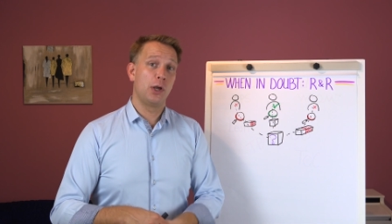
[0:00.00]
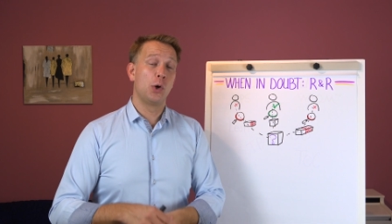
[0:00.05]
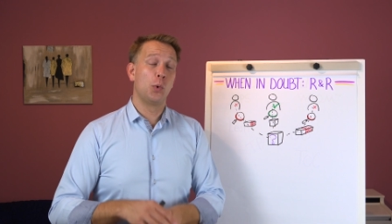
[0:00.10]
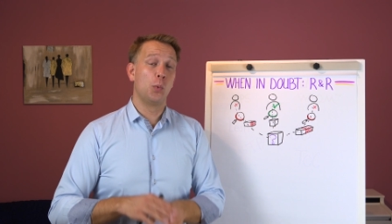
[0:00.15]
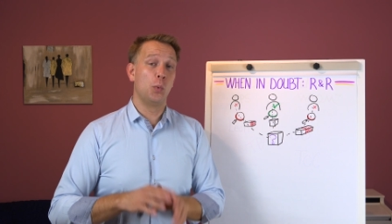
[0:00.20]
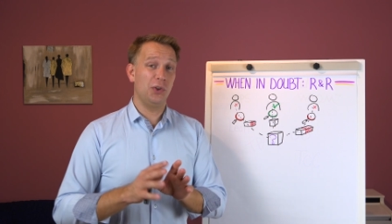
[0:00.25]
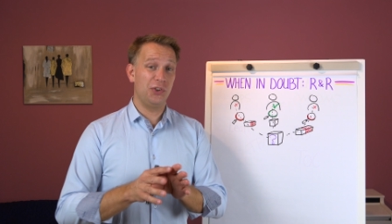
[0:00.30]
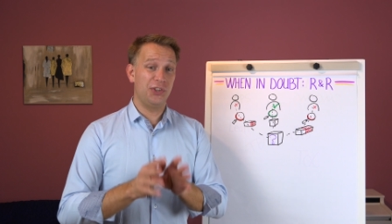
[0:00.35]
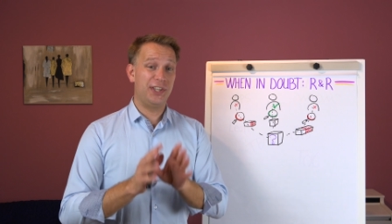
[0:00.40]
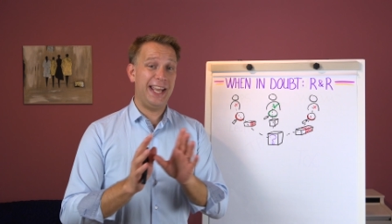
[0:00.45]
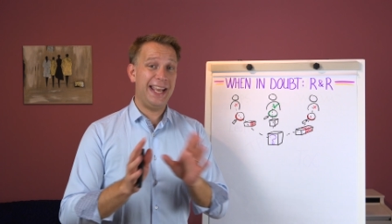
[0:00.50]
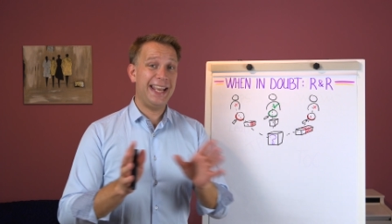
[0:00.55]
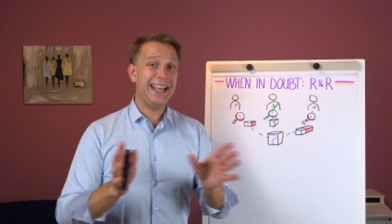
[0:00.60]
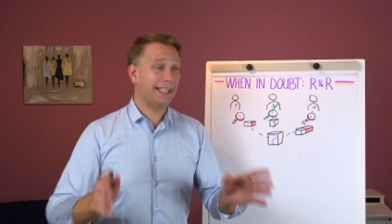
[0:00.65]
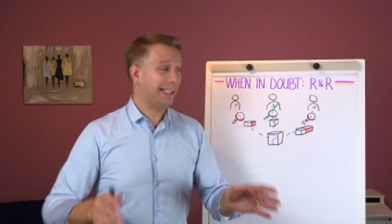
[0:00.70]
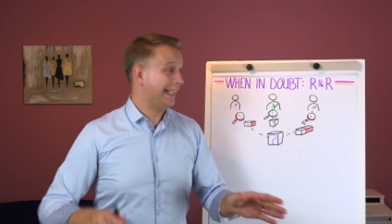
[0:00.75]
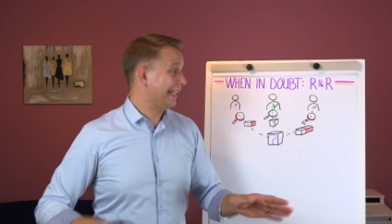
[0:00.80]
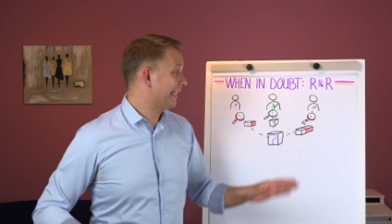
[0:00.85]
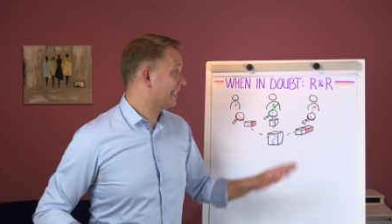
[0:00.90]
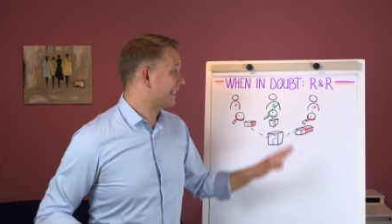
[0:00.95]
will they
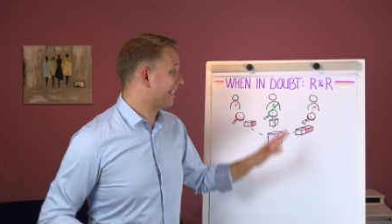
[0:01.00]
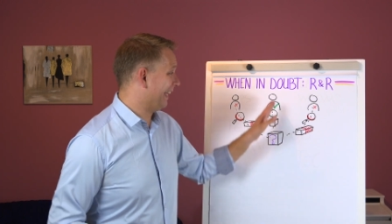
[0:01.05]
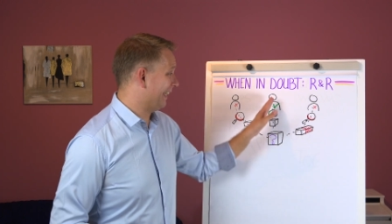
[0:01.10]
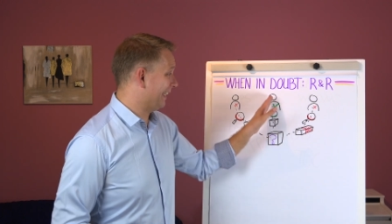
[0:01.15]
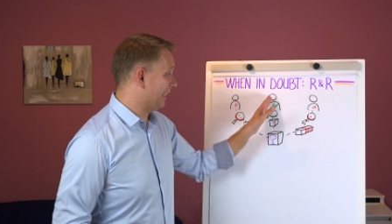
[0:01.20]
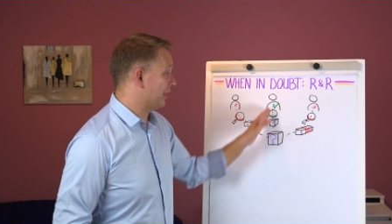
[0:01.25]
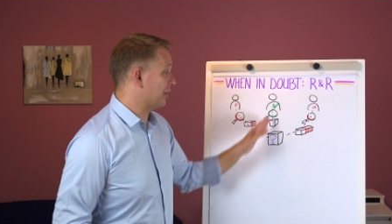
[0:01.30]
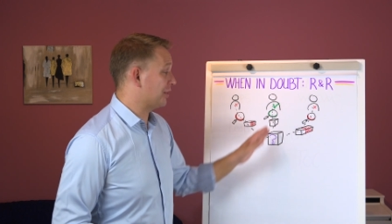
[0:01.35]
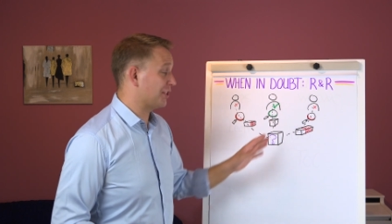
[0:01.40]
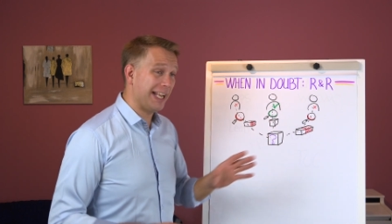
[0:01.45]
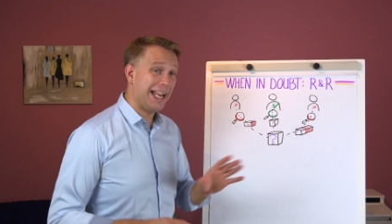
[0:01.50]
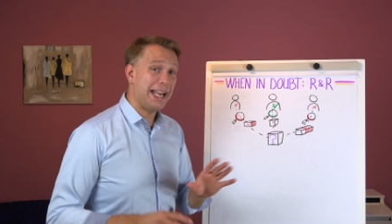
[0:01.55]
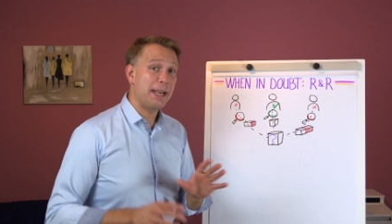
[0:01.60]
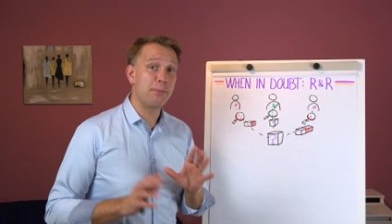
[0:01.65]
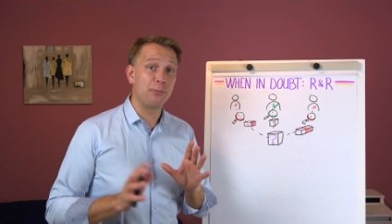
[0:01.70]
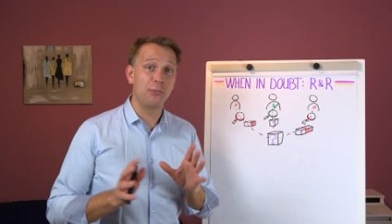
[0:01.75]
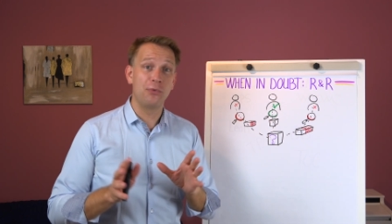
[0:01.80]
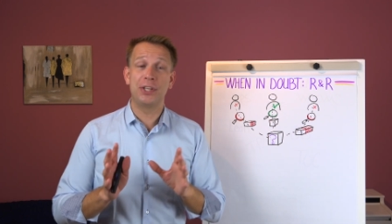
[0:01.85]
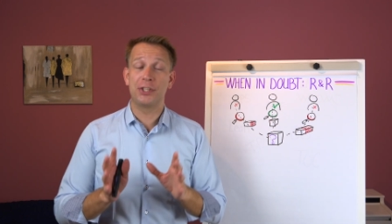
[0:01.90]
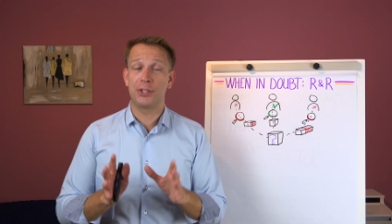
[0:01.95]
at least get the
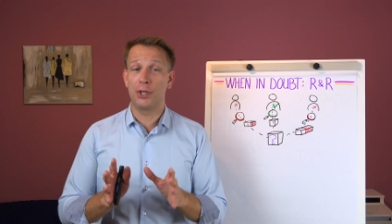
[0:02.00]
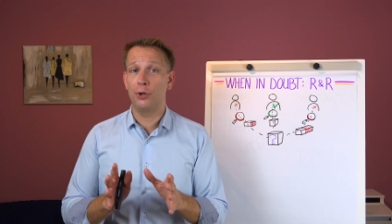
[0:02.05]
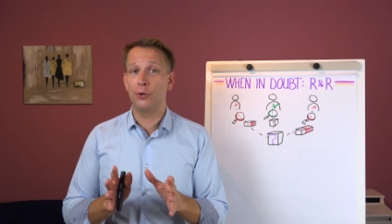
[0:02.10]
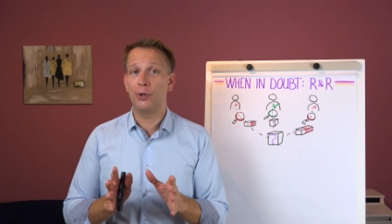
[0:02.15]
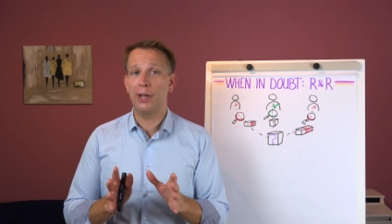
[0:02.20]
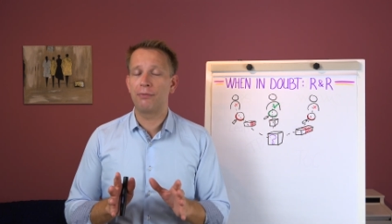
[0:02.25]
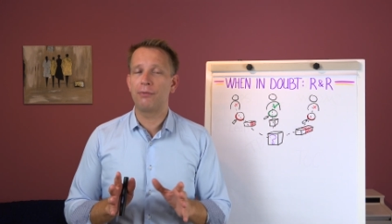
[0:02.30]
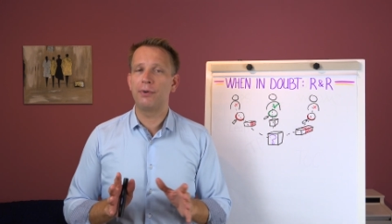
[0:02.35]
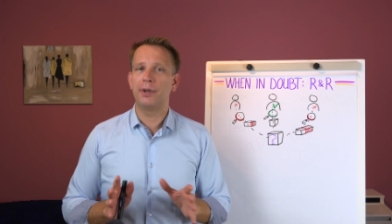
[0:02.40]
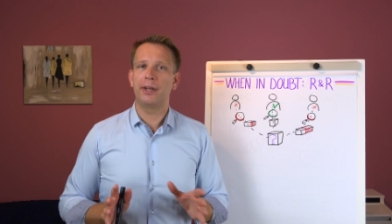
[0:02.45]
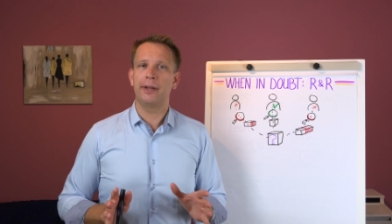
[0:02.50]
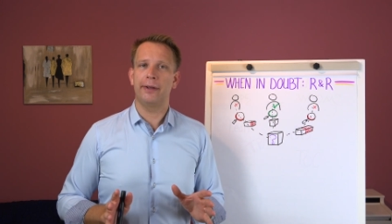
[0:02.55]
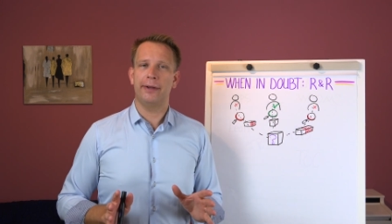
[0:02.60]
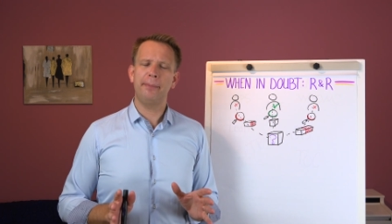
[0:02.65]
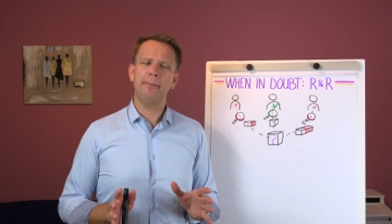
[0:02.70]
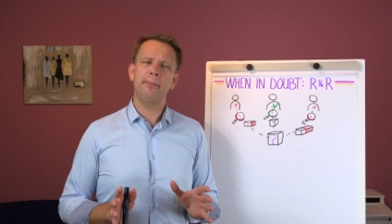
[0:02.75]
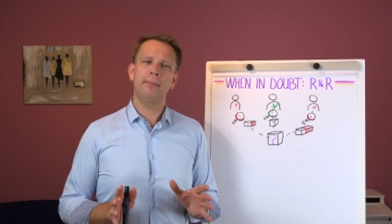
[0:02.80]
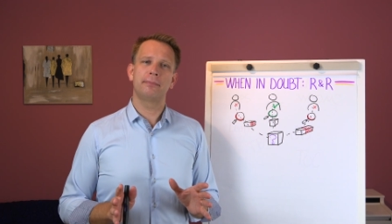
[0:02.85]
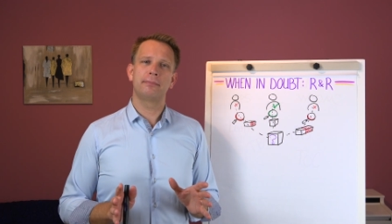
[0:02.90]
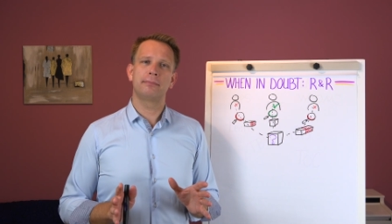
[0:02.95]
same result every
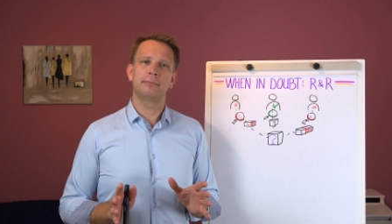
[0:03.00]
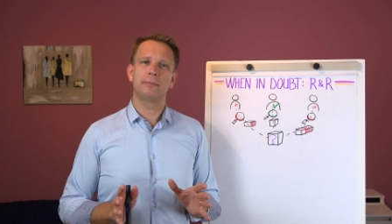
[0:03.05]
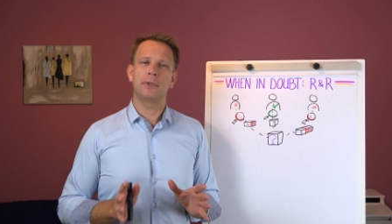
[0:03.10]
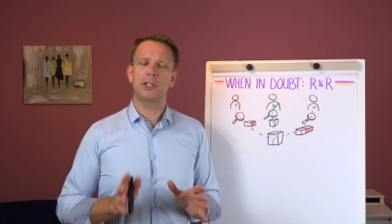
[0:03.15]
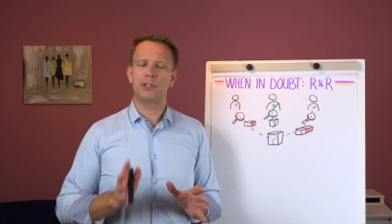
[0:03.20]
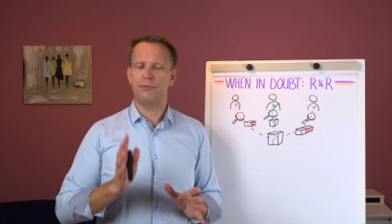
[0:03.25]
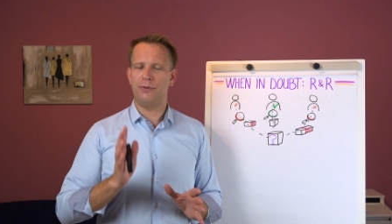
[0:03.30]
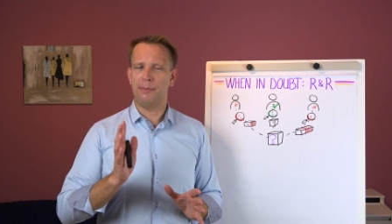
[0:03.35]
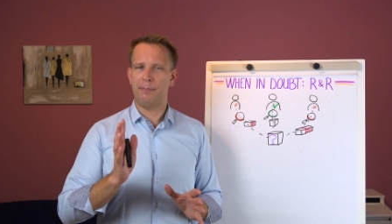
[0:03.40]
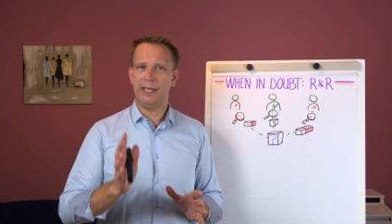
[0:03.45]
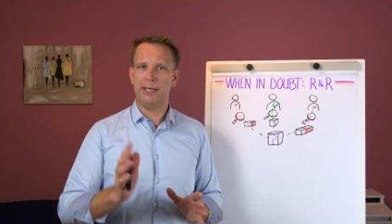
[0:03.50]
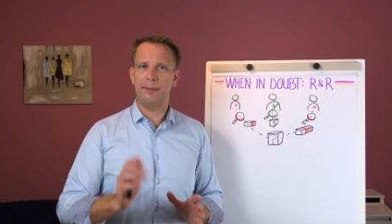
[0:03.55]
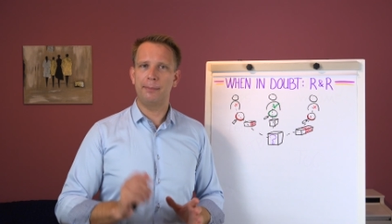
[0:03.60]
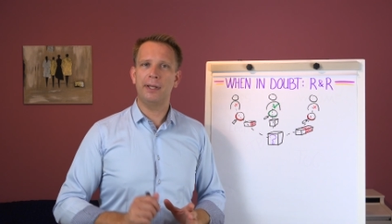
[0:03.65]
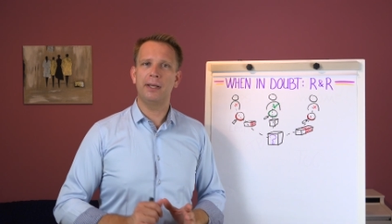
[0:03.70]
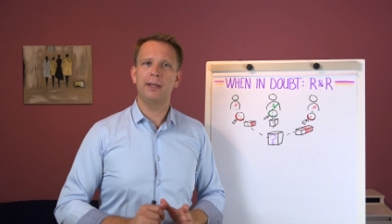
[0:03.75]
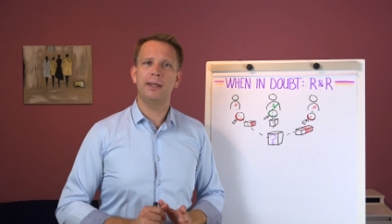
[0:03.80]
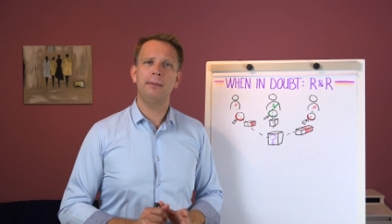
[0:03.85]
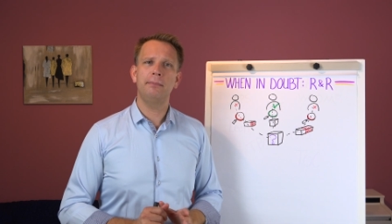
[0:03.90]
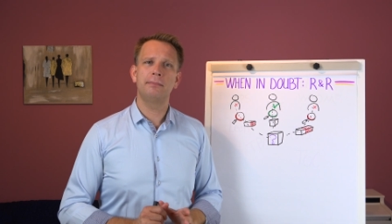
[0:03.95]
time? That's
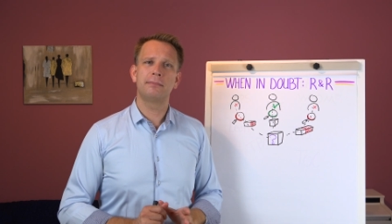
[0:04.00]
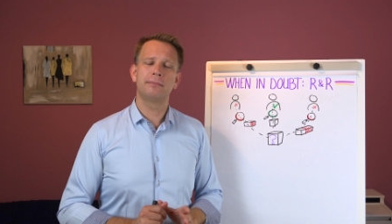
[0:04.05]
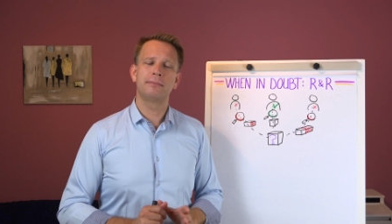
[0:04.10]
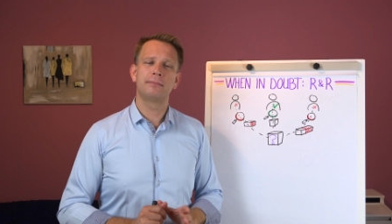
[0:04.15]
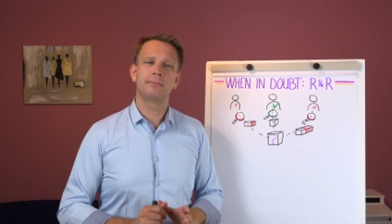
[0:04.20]
repeatability.